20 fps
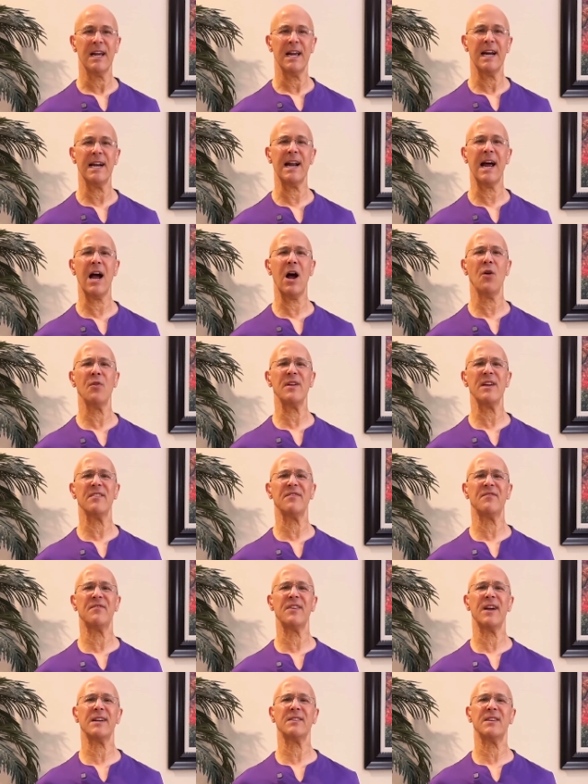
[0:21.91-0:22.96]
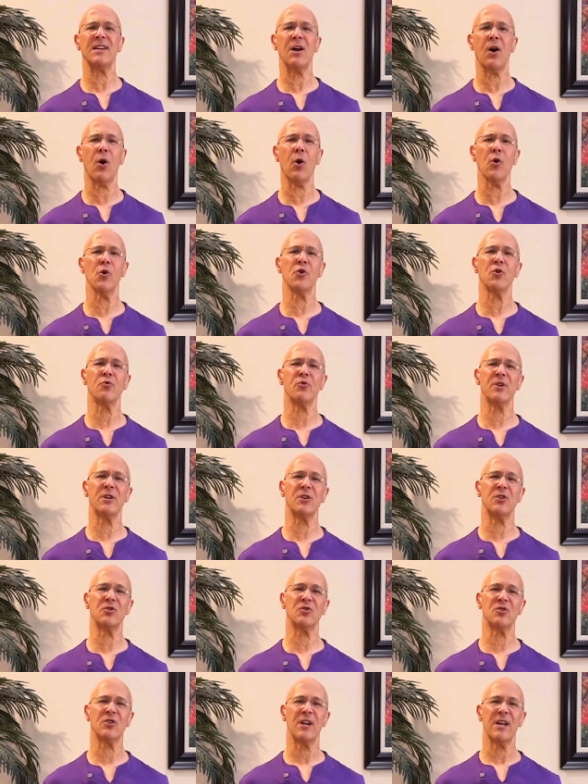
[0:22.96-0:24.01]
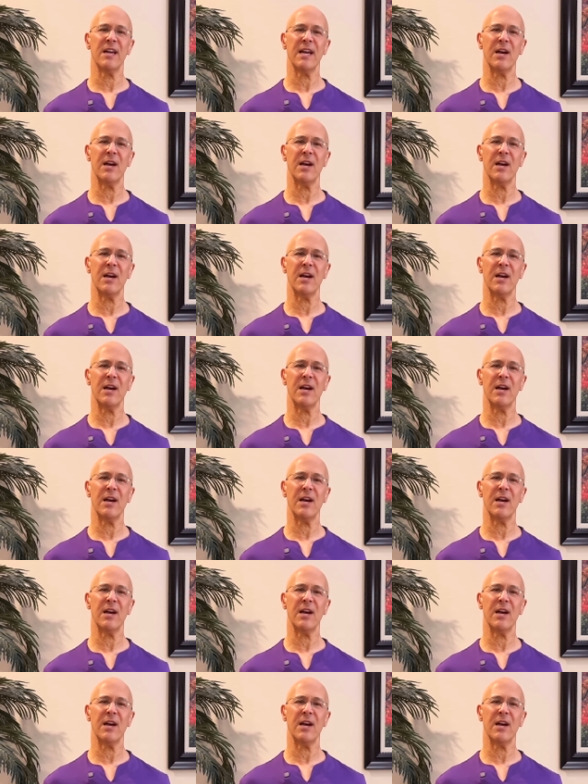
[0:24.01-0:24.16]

and how they affect the arteries